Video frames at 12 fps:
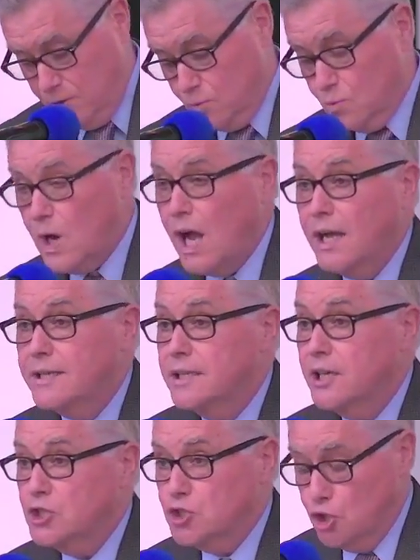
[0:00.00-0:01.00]
Rod
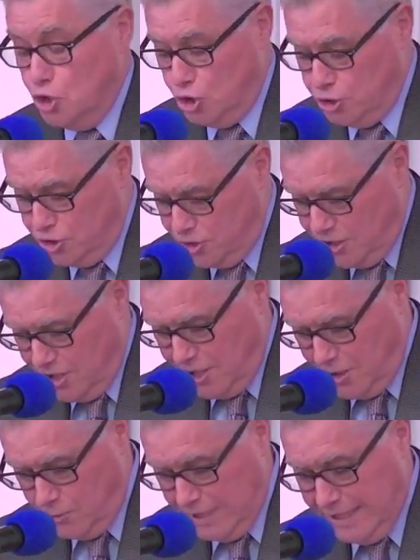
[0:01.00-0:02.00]
Church
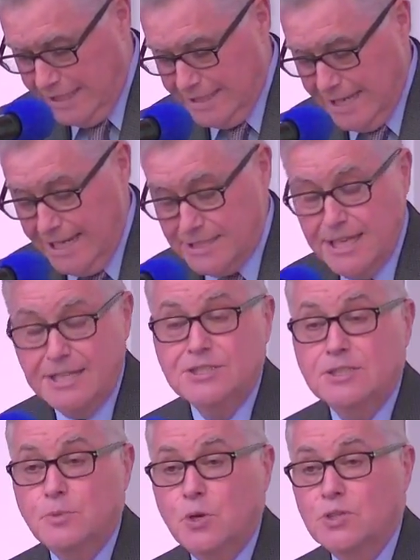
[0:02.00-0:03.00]
reading a
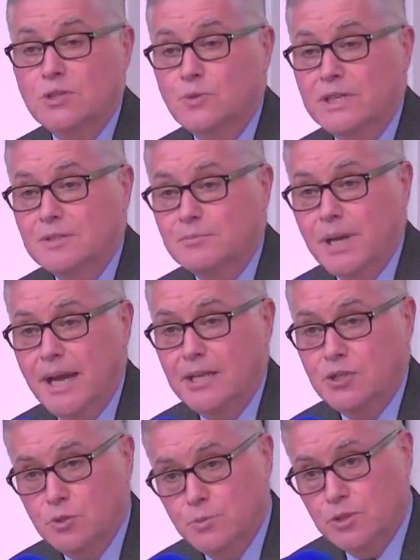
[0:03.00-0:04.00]
testimony written by
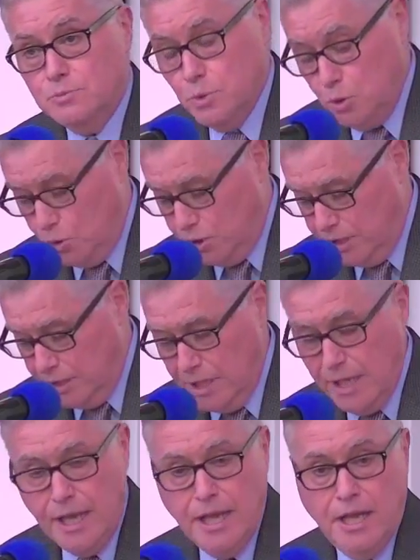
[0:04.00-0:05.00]
Hubert Moog,
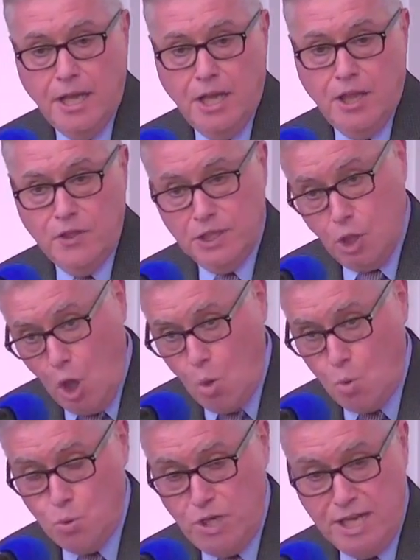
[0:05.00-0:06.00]
The
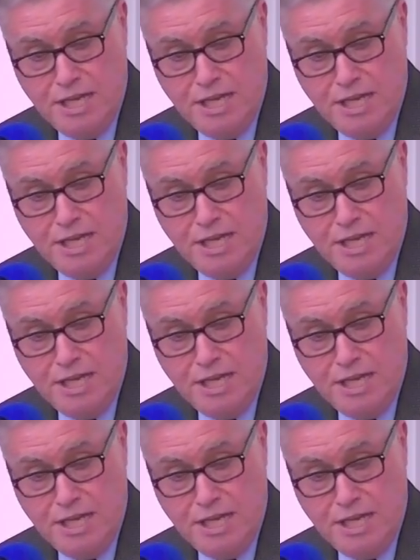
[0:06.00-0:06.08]
Loan.